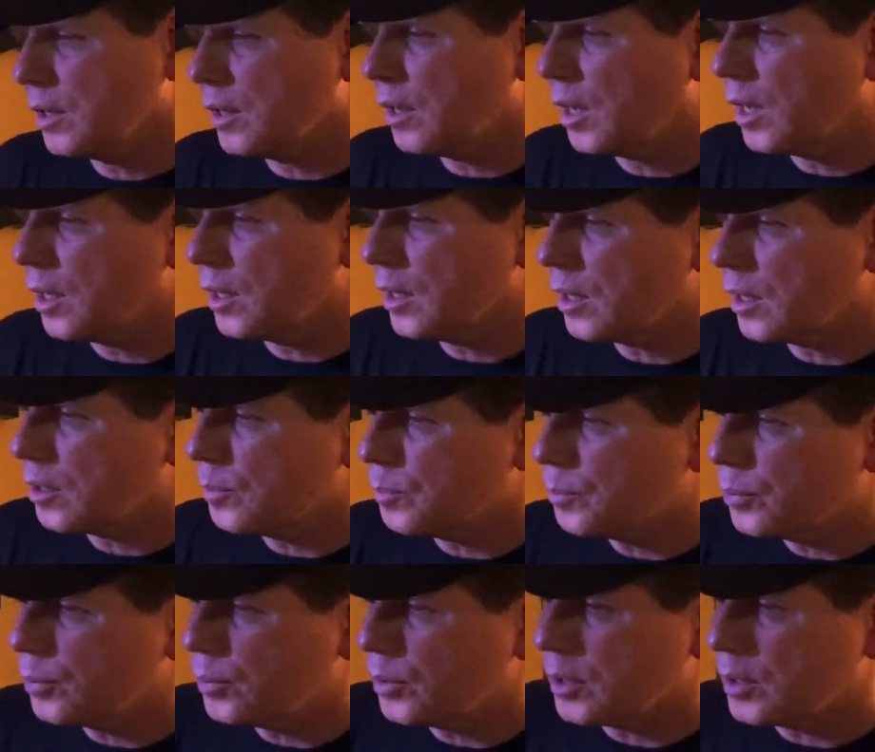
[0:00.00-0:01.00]
on a
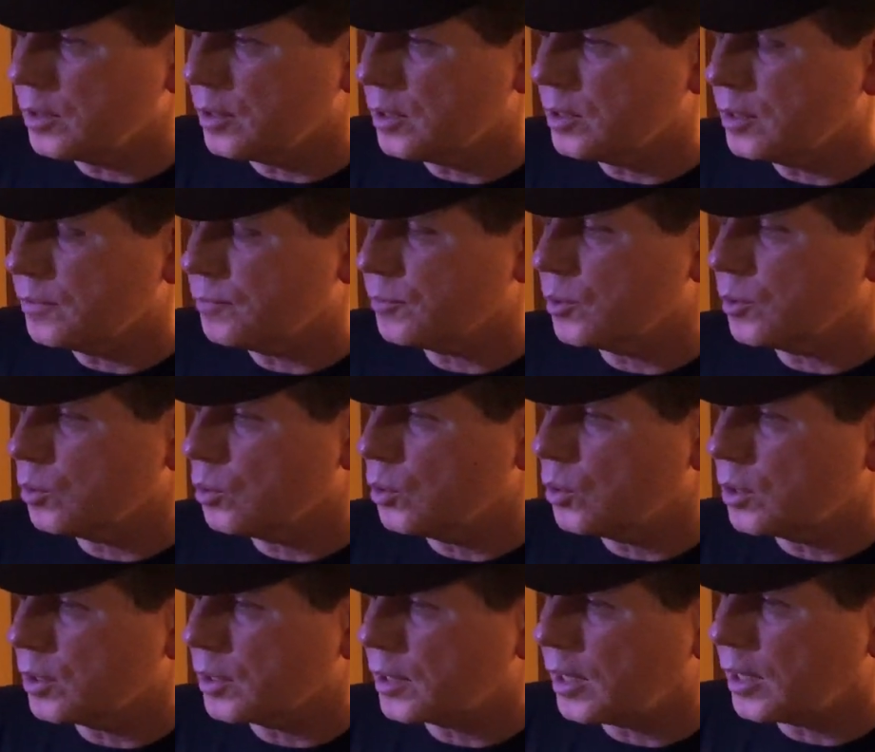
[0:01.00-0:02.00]
completely different
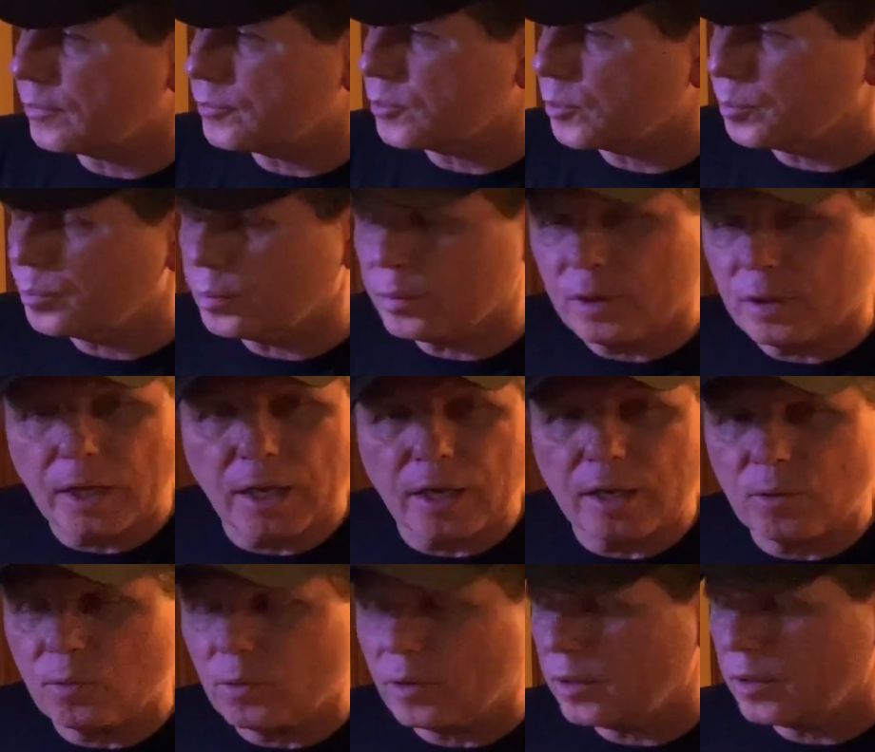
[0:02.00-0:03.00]
look after
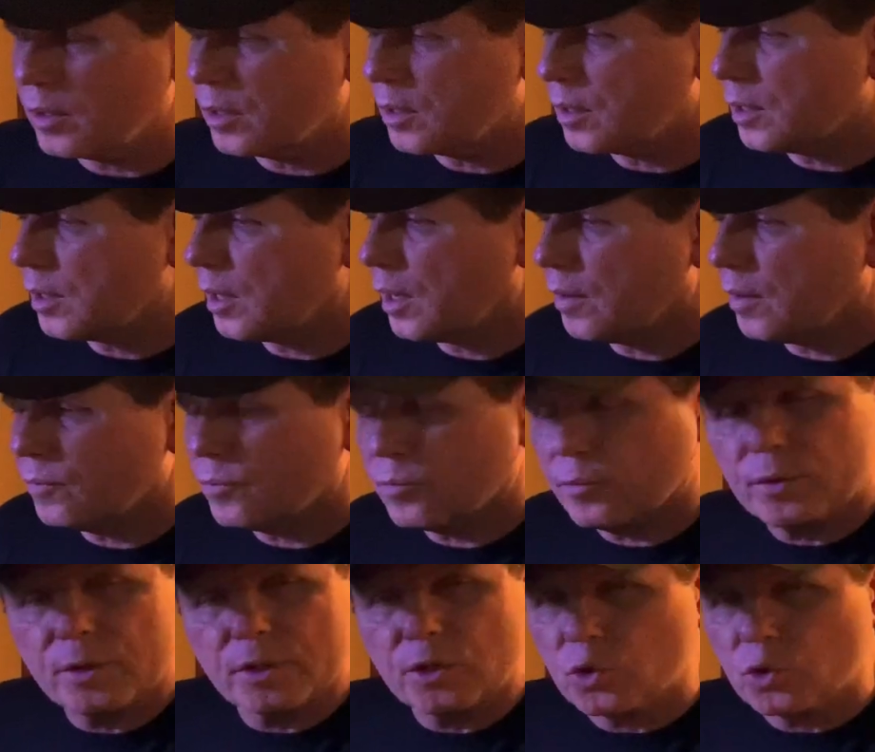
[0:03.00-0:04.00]
playing with it in
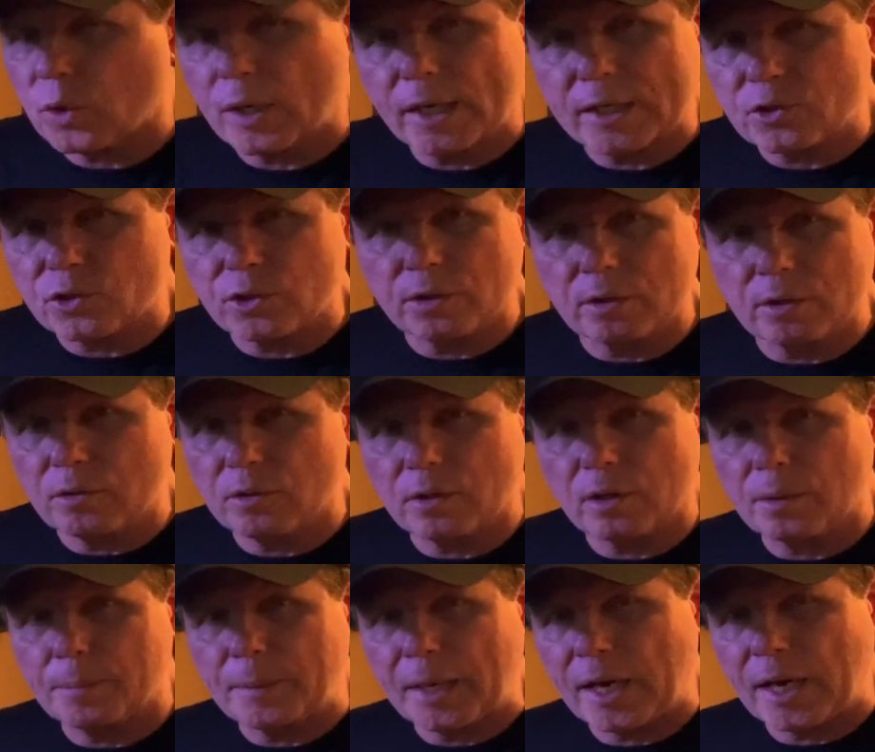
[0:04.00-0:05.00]
every direction you can
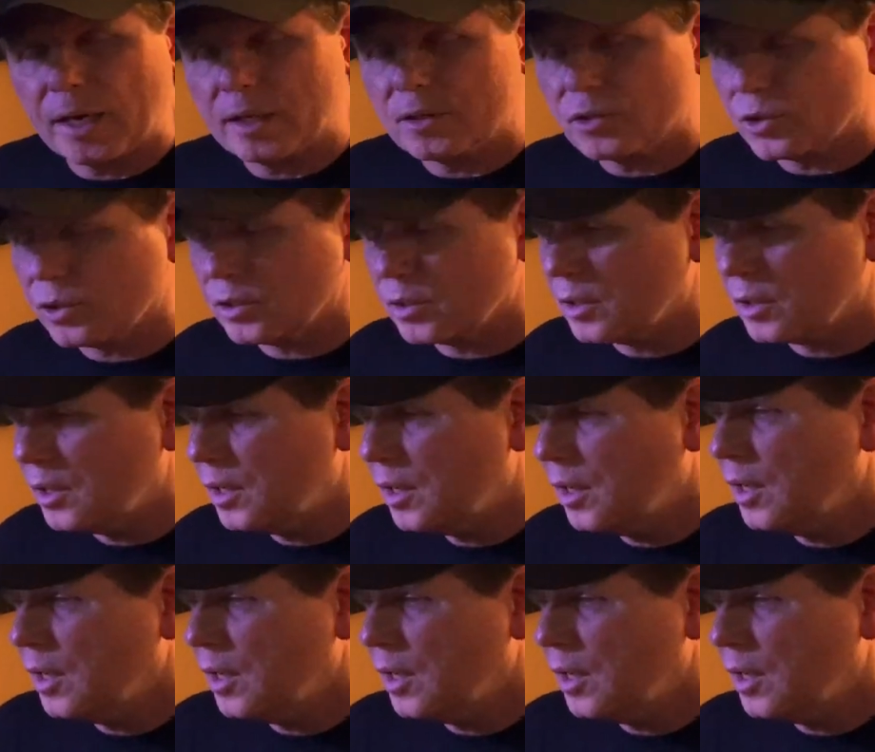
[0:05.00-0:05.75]
imagine.